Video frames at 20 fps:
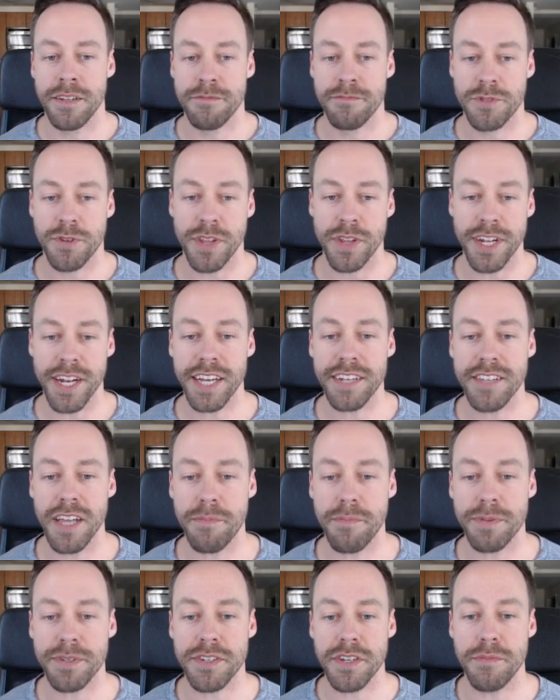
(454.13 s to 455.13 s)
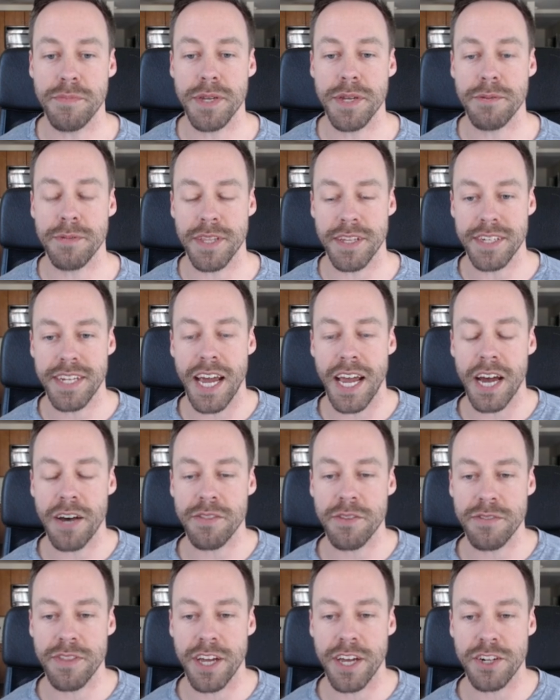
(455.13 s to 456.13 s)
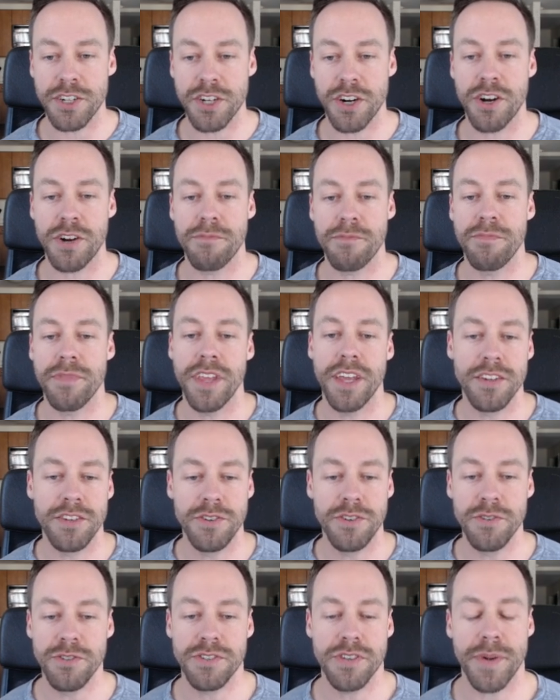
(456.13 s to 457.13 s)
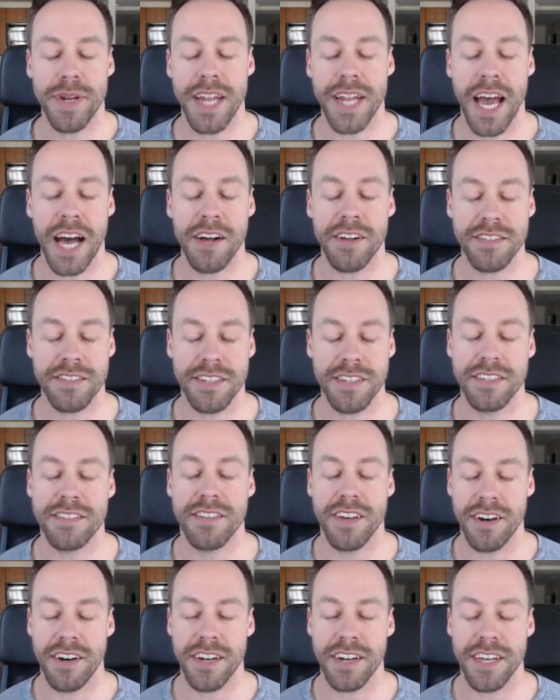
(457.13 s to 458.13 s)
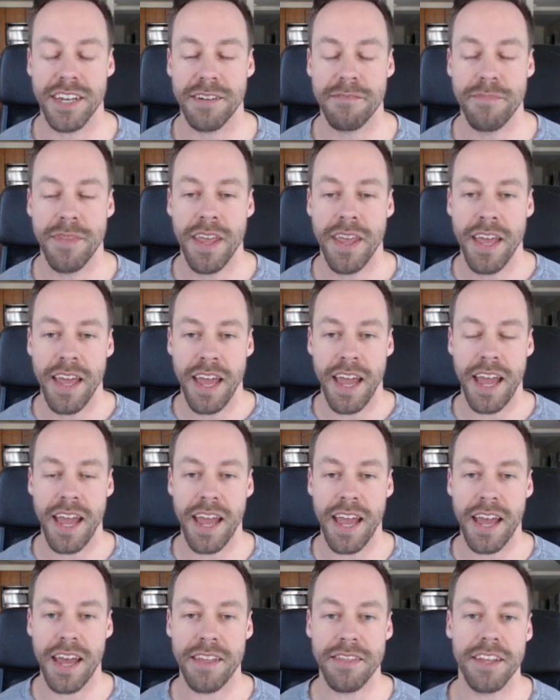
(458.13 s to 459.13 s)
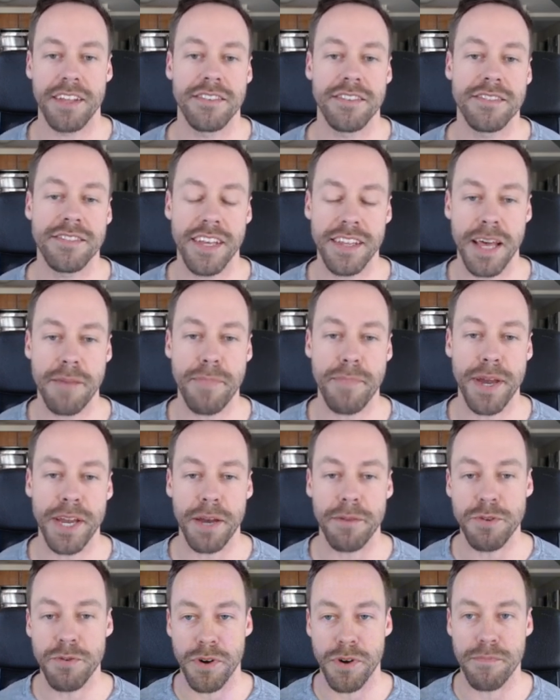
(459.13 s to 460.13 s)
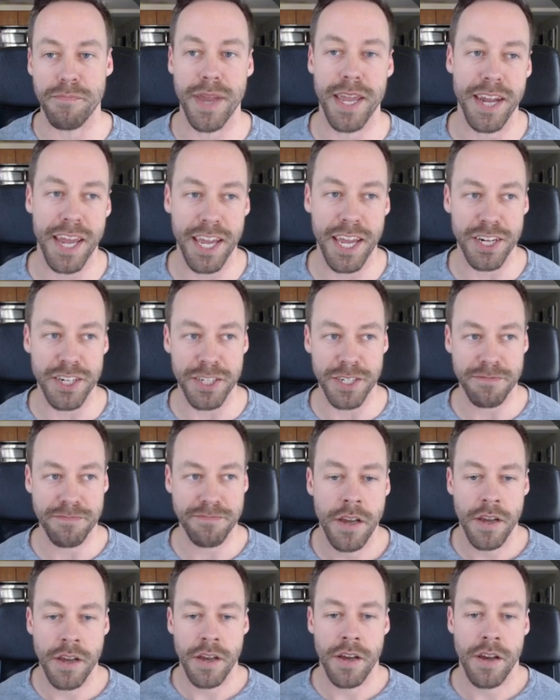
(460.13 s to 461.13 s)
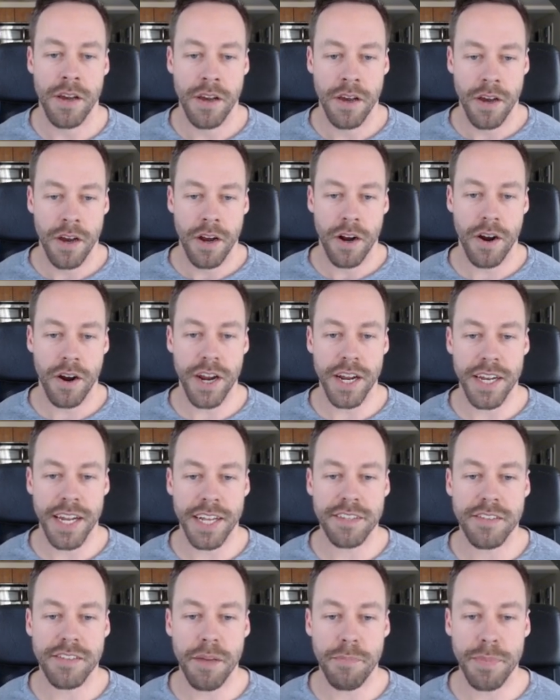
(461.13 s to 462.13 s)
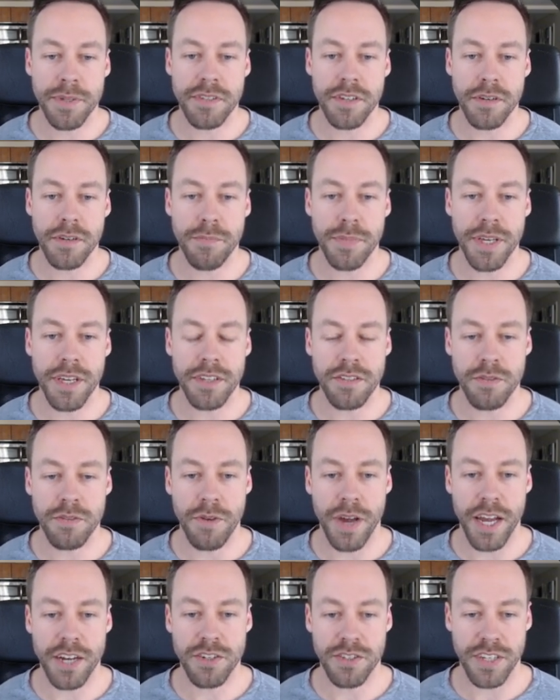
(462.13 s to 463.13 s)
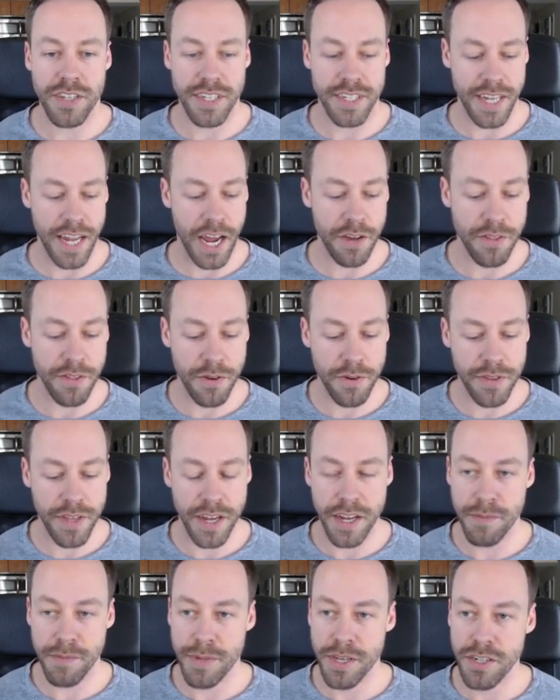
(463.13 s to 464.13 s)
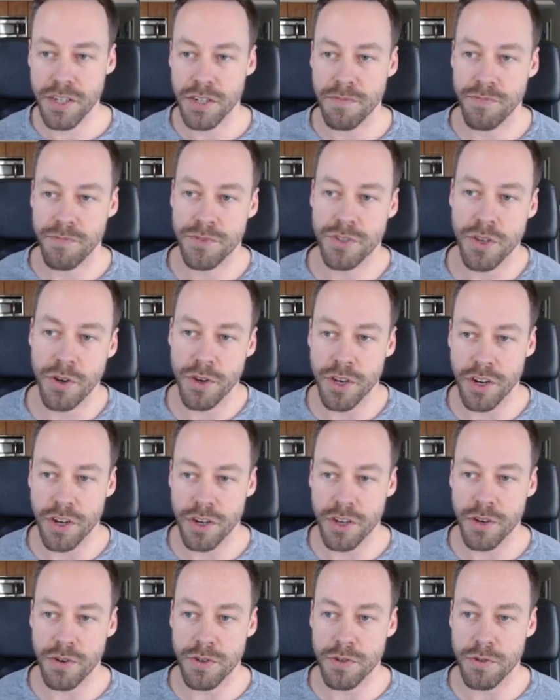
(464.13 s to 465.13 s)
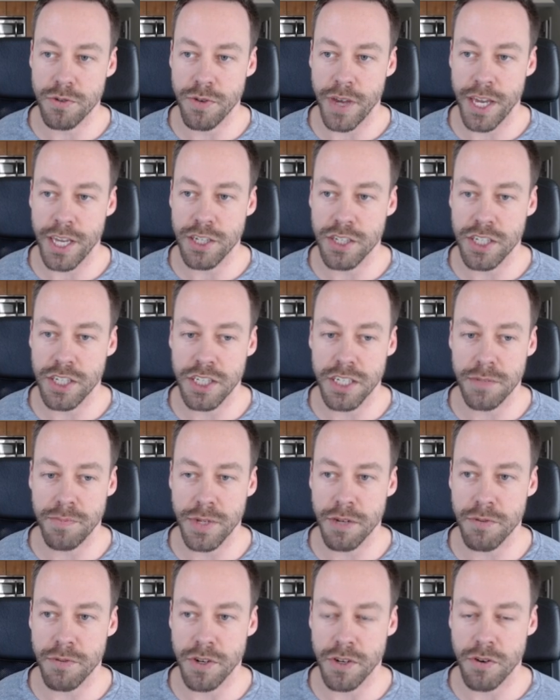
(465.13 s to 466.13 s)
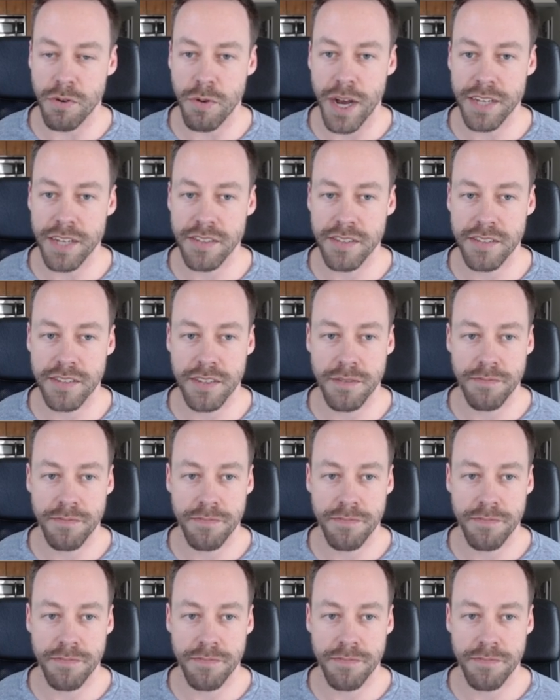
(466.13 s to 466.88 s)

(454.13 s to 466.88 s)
So the next step is going to be able to download that chart, do some analysis on it, and then send that back up to our main agent. All right, next step is going to be to actually download that image. So you're going to go to HTTP request.